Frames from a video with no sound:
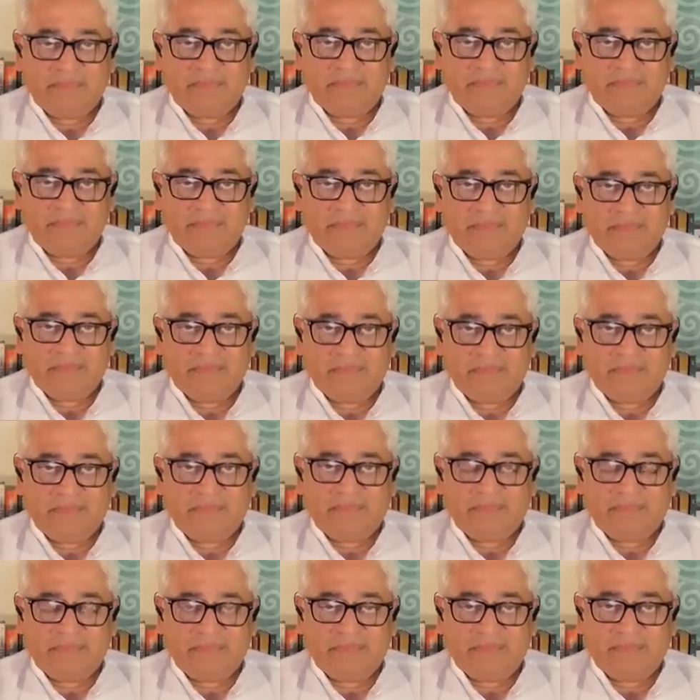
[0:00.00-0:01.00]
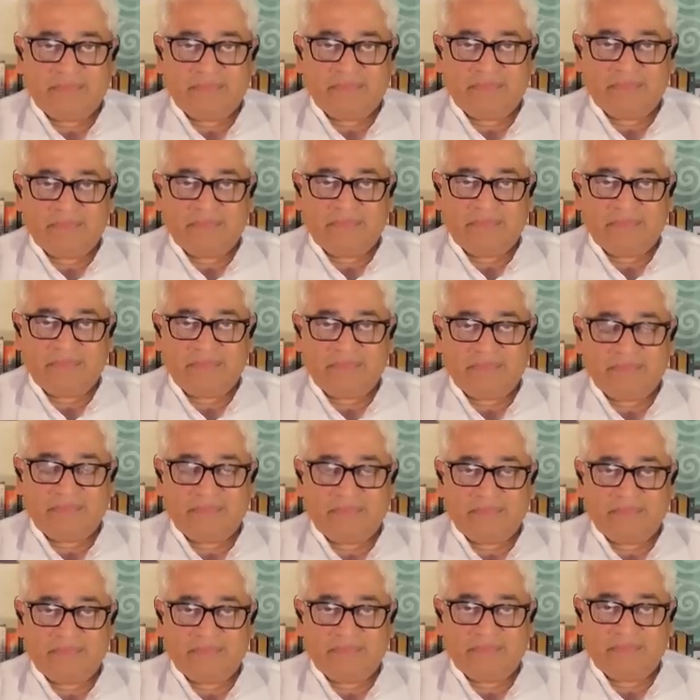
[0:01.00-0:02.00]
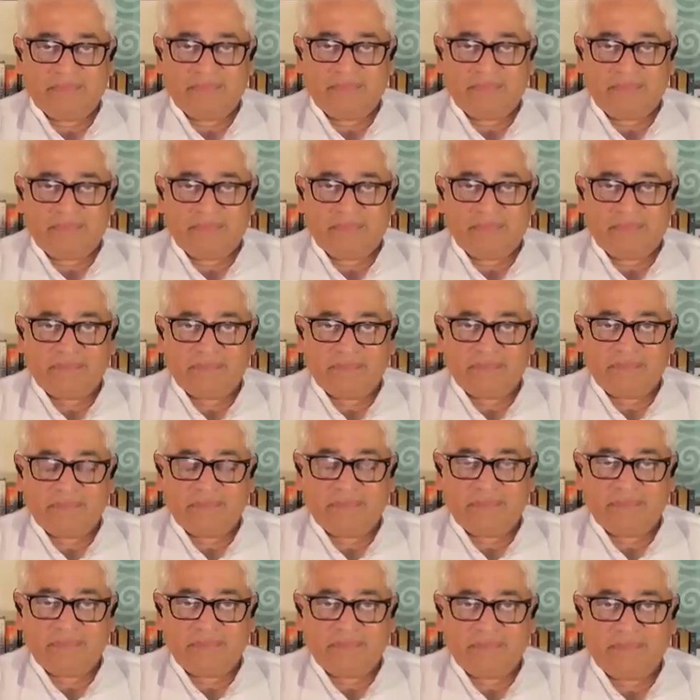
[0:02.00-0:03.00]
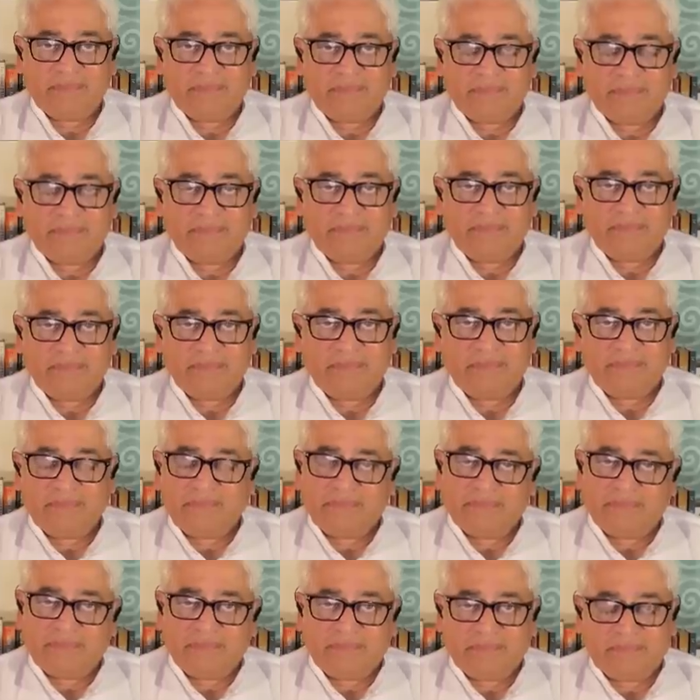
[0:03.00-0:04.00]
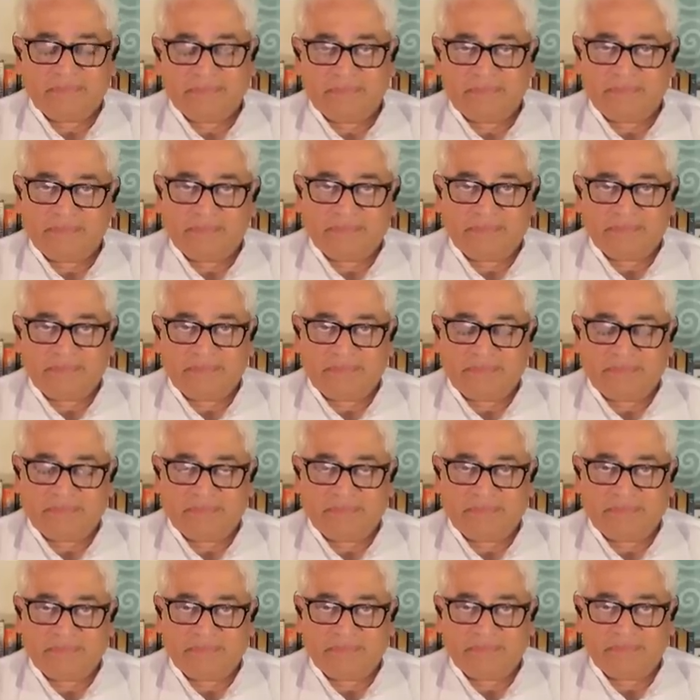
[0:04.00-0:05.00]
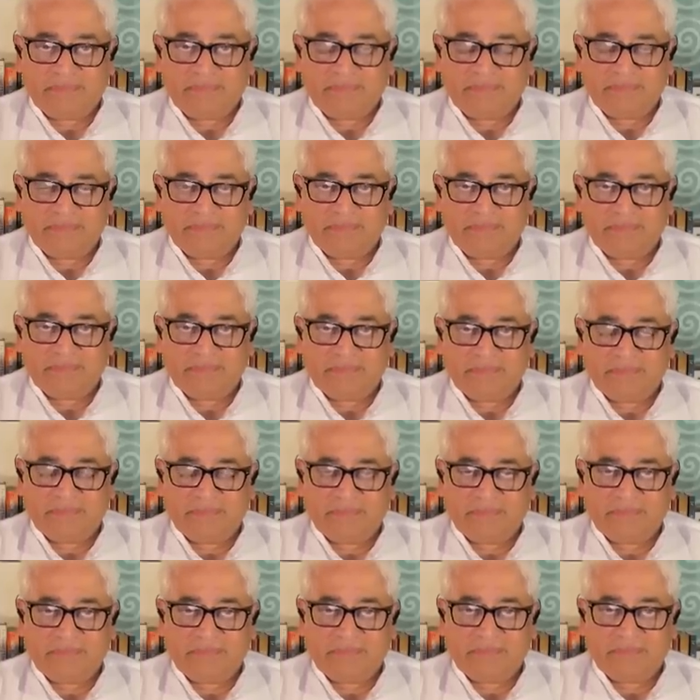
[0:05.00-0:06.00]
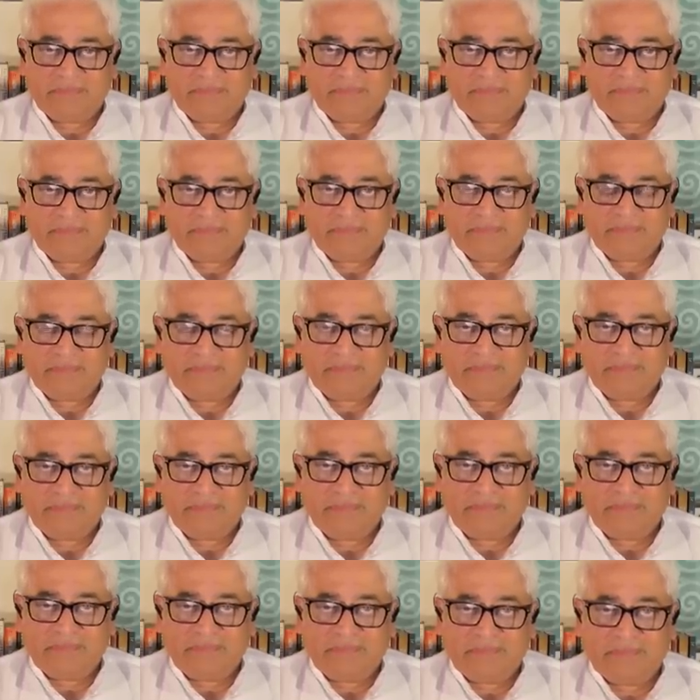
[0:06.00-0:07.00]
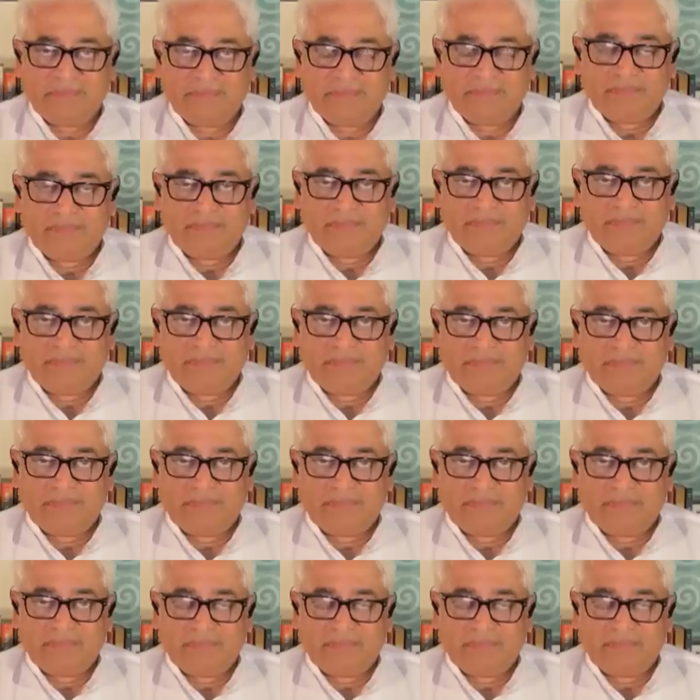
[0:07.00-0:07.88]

(silent)